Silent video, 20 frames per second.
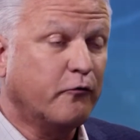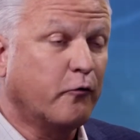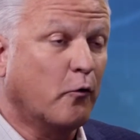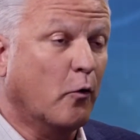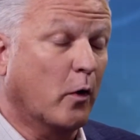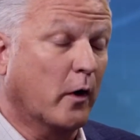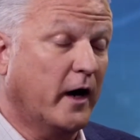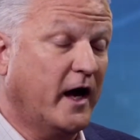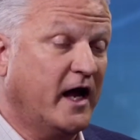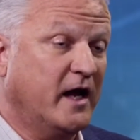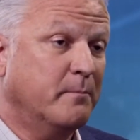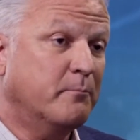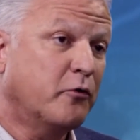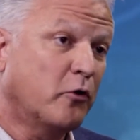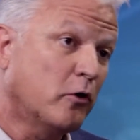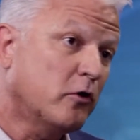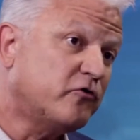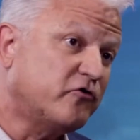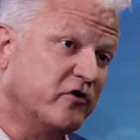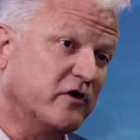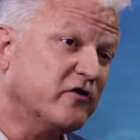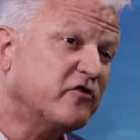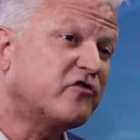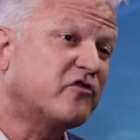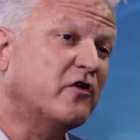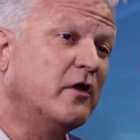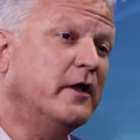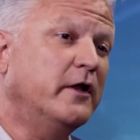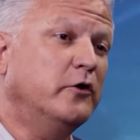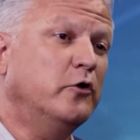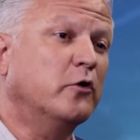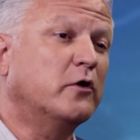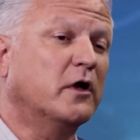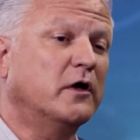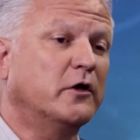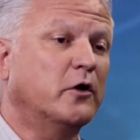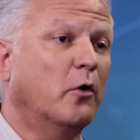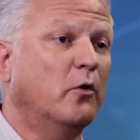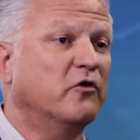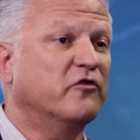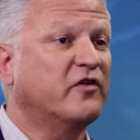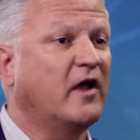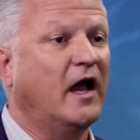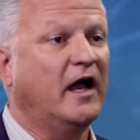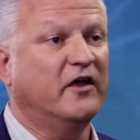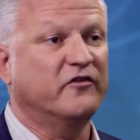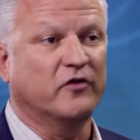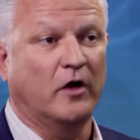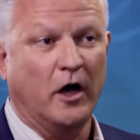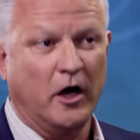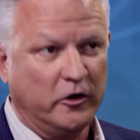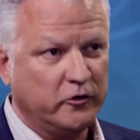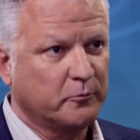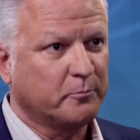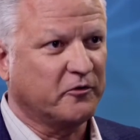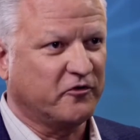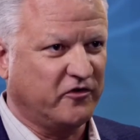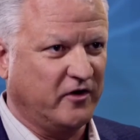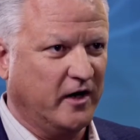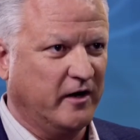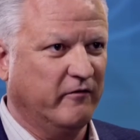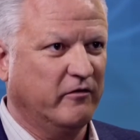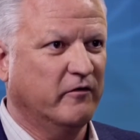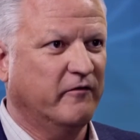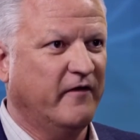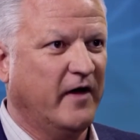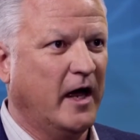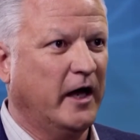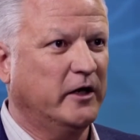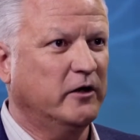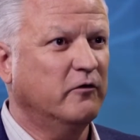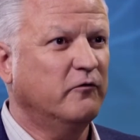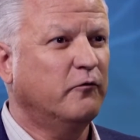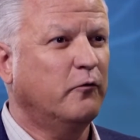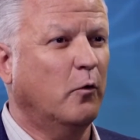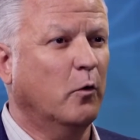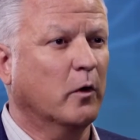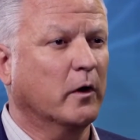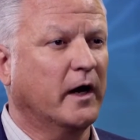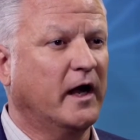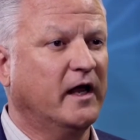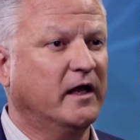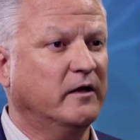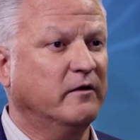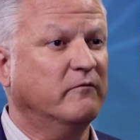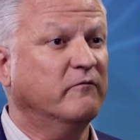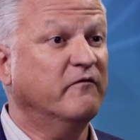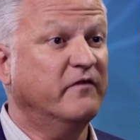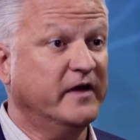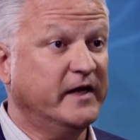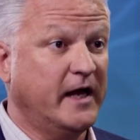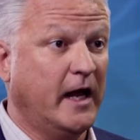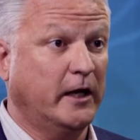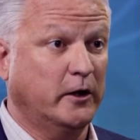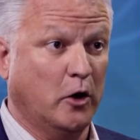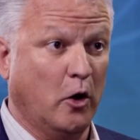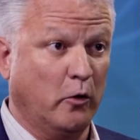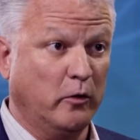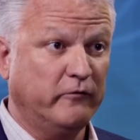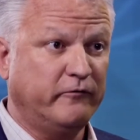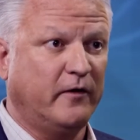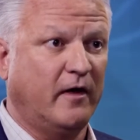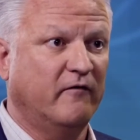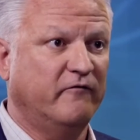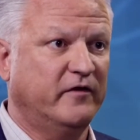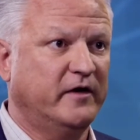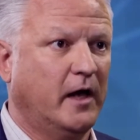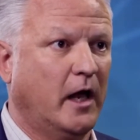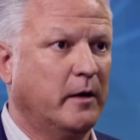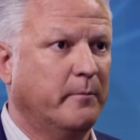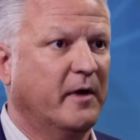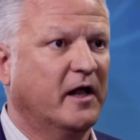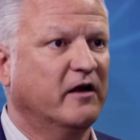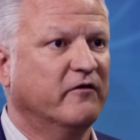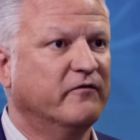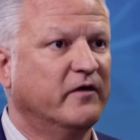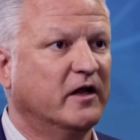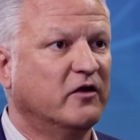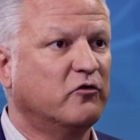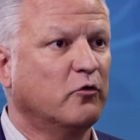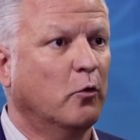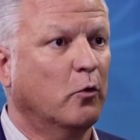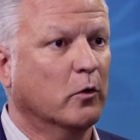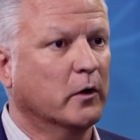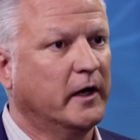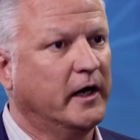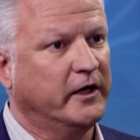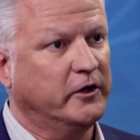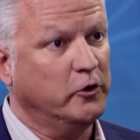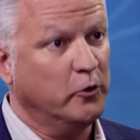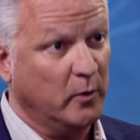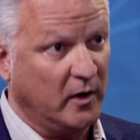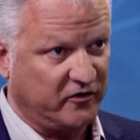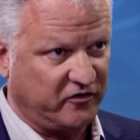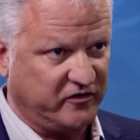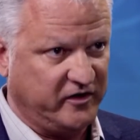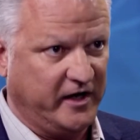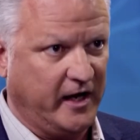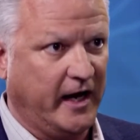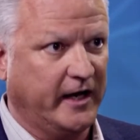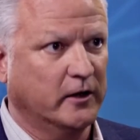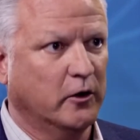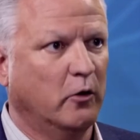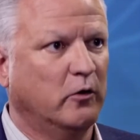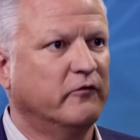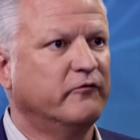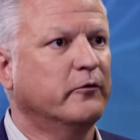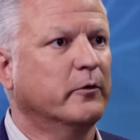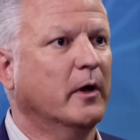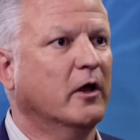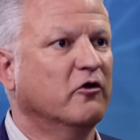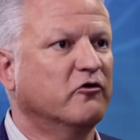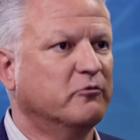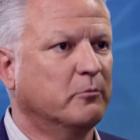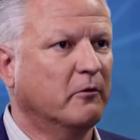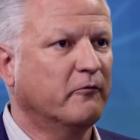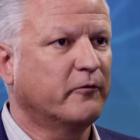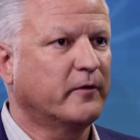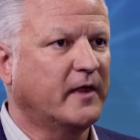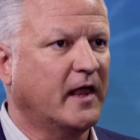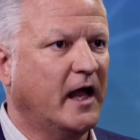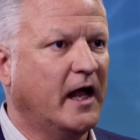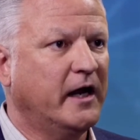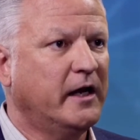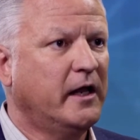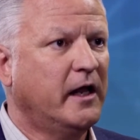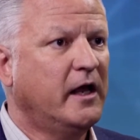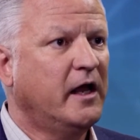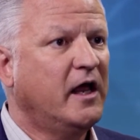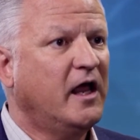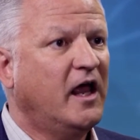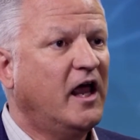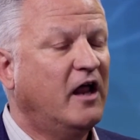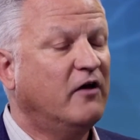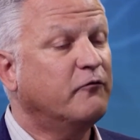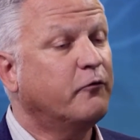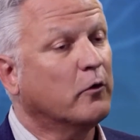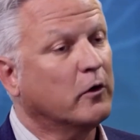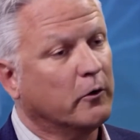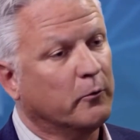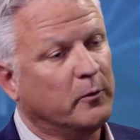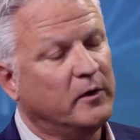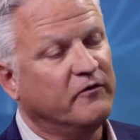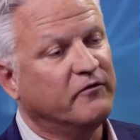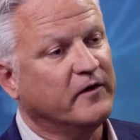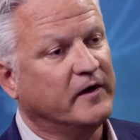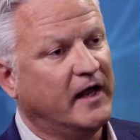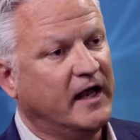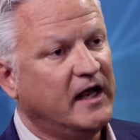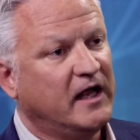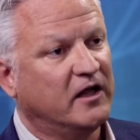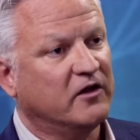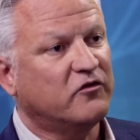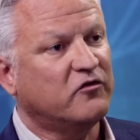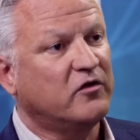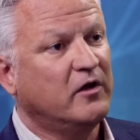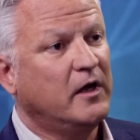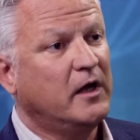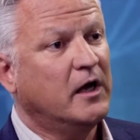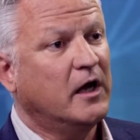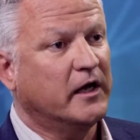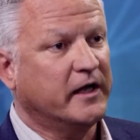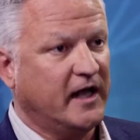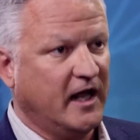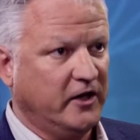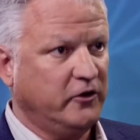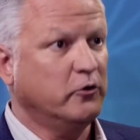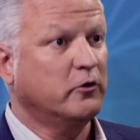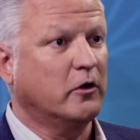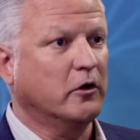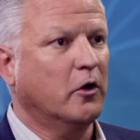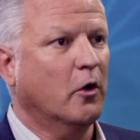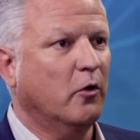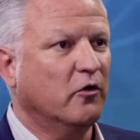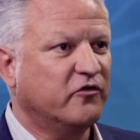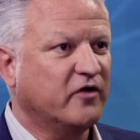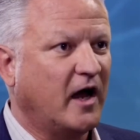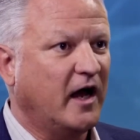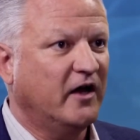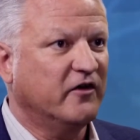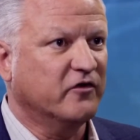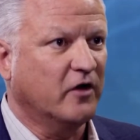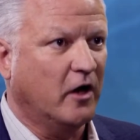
for a purchase, you can go as high as 100% of the value for a VA loan if you have VA benefits, or a USDA loan if you're eligible for that. And for a refinance, again, you can go as high as